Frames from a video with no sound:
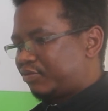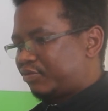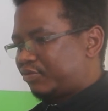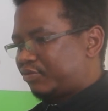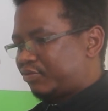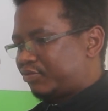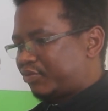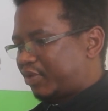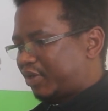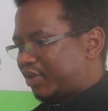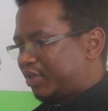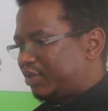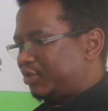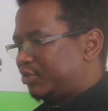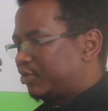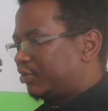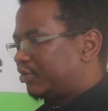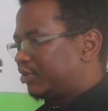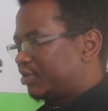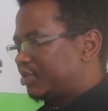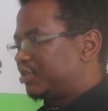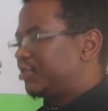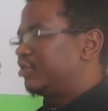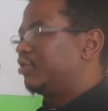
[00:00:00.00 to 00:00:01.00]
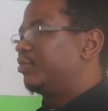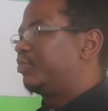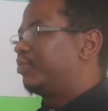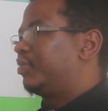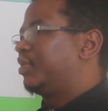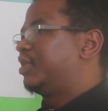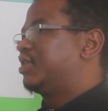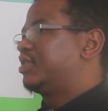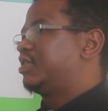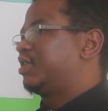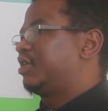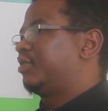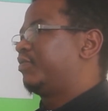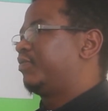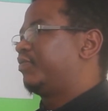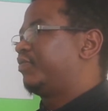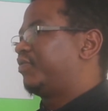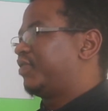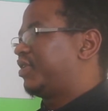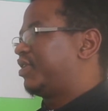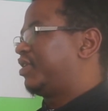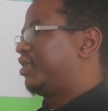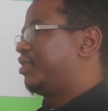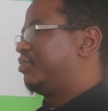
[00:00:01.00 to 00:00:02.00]
religion still plays a
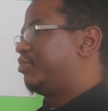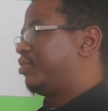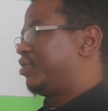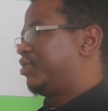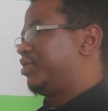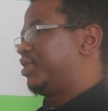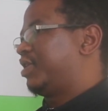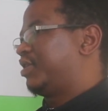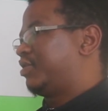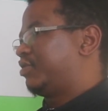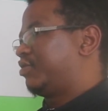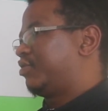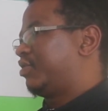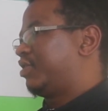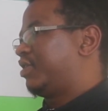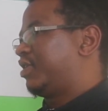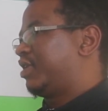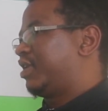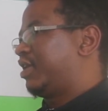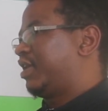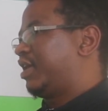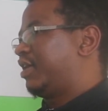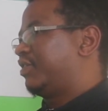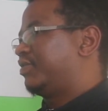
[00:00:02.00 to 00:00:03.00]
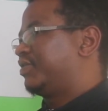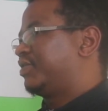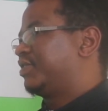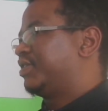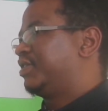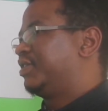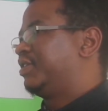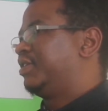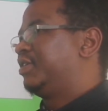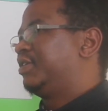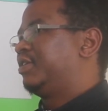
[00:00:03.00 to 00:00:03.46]
very important role in their lives.